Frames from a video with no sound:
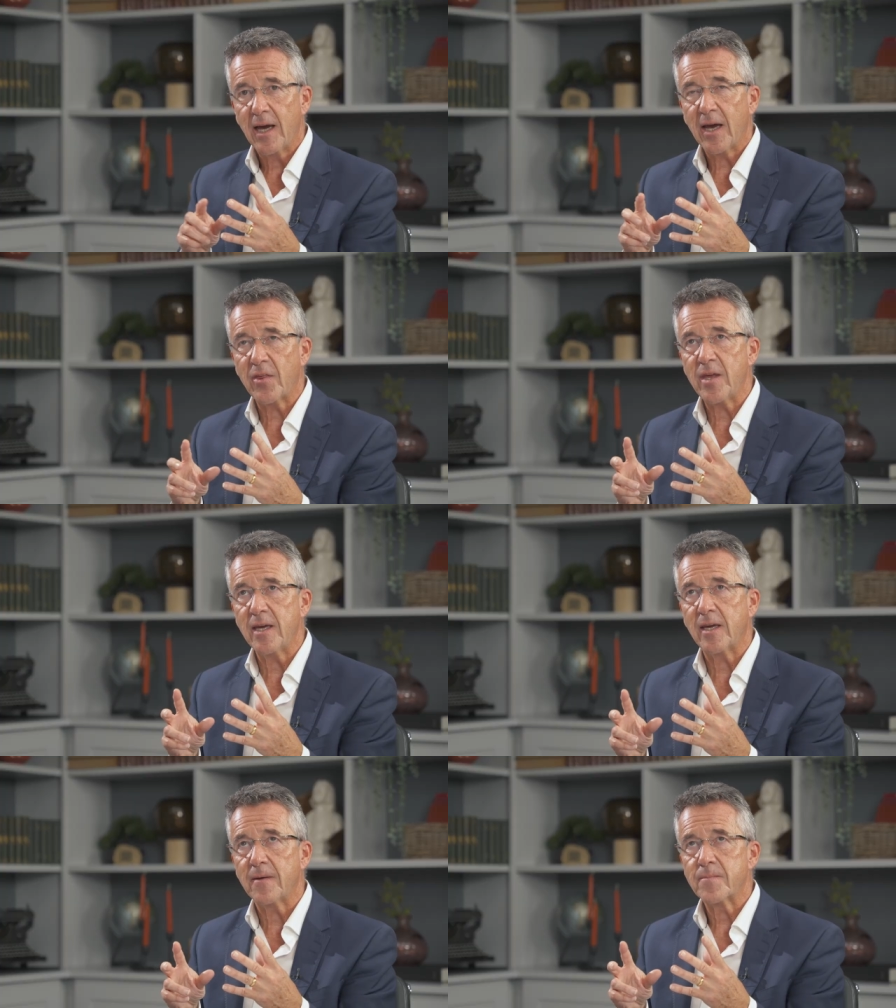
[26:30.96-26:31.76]
I
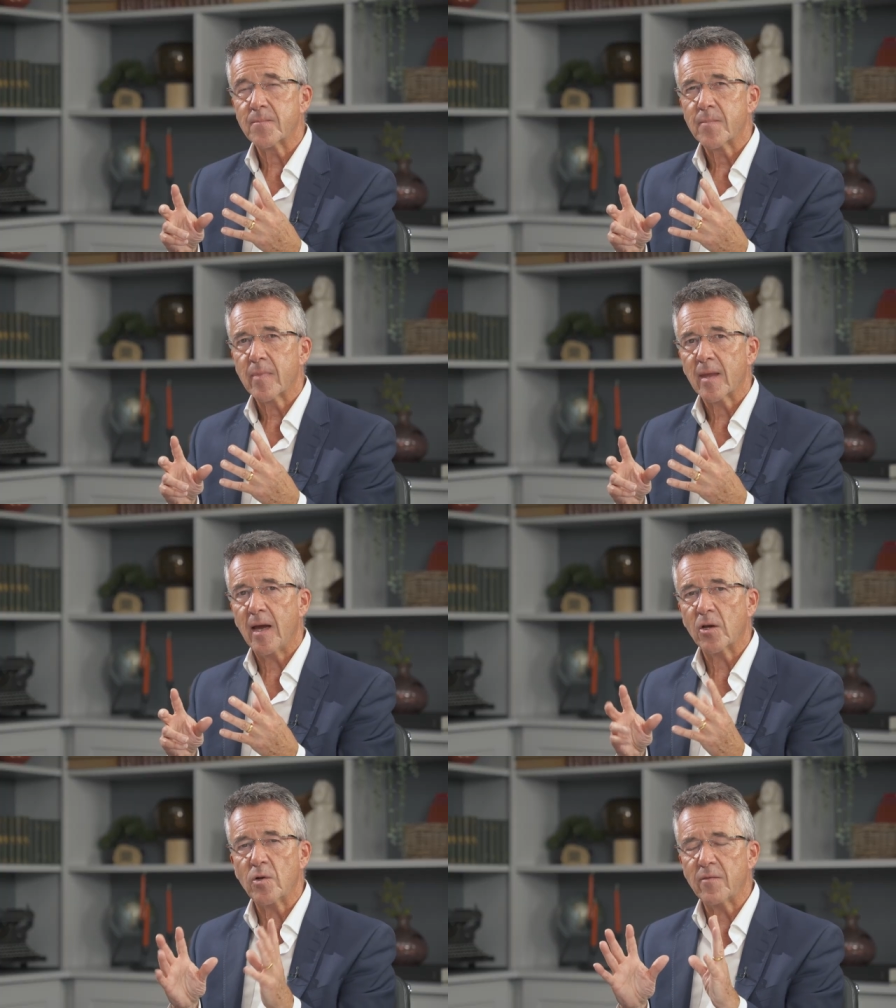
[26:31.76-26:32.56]
think
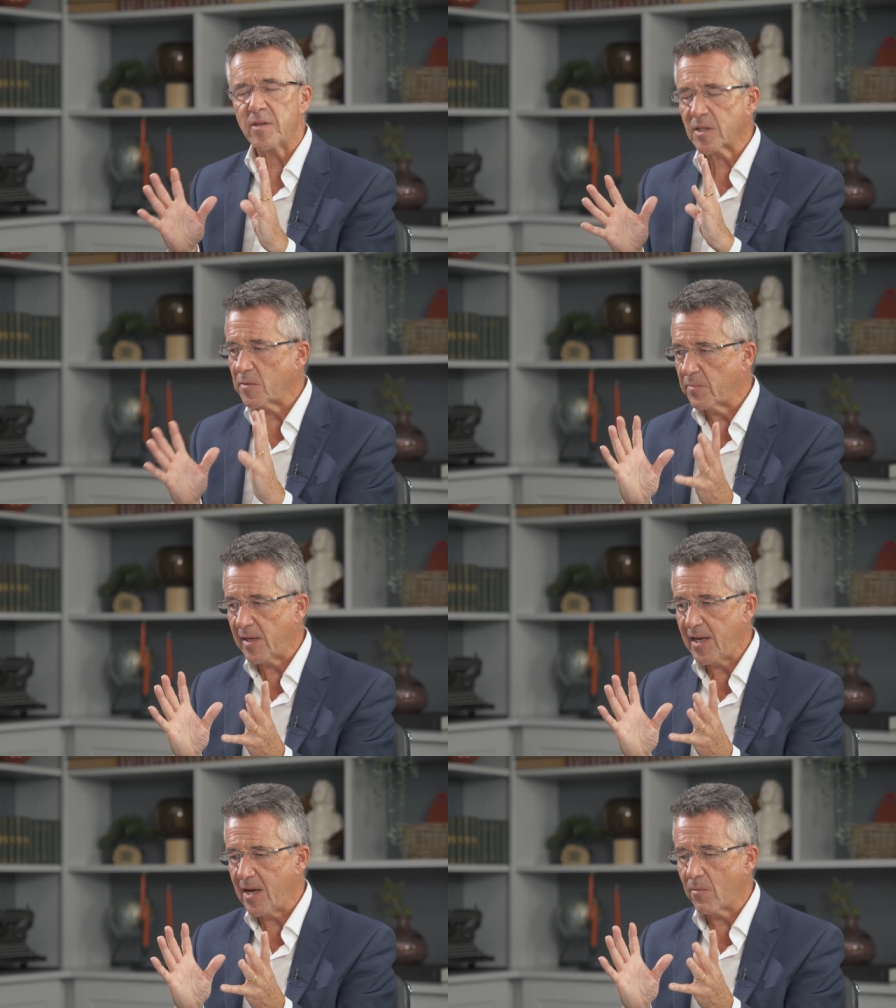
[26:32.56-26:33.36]
I could have this
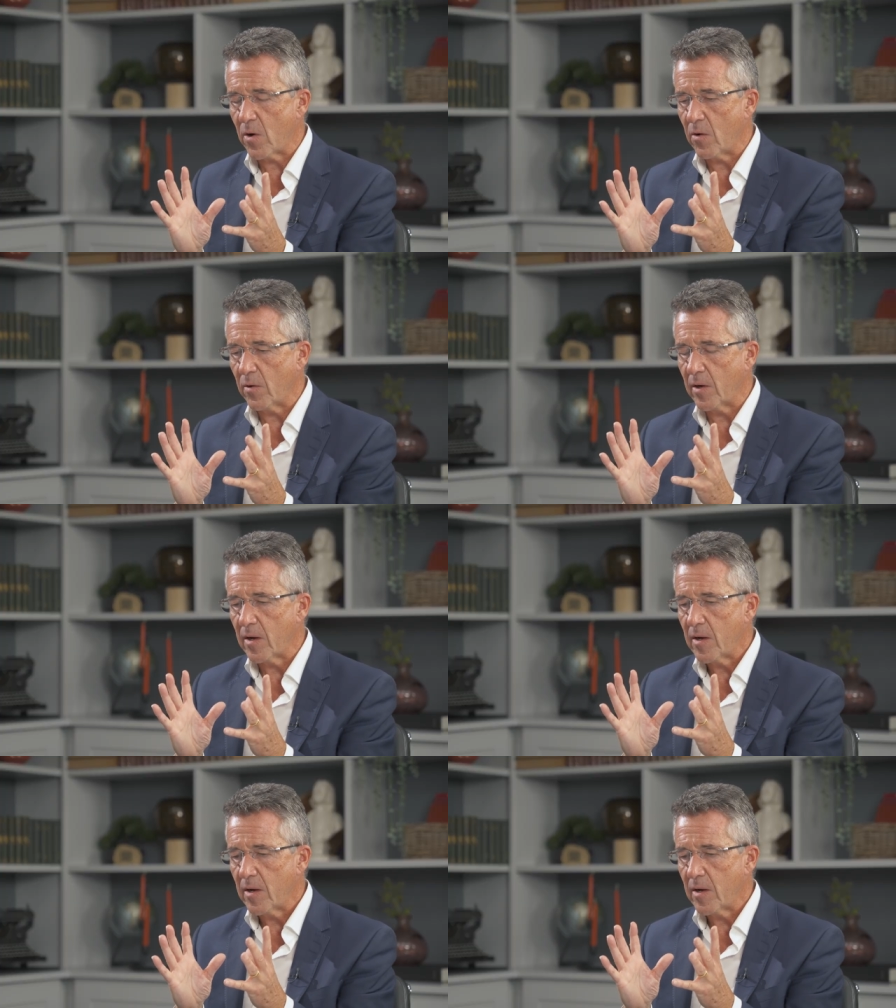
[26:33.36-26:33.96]
completely wrong,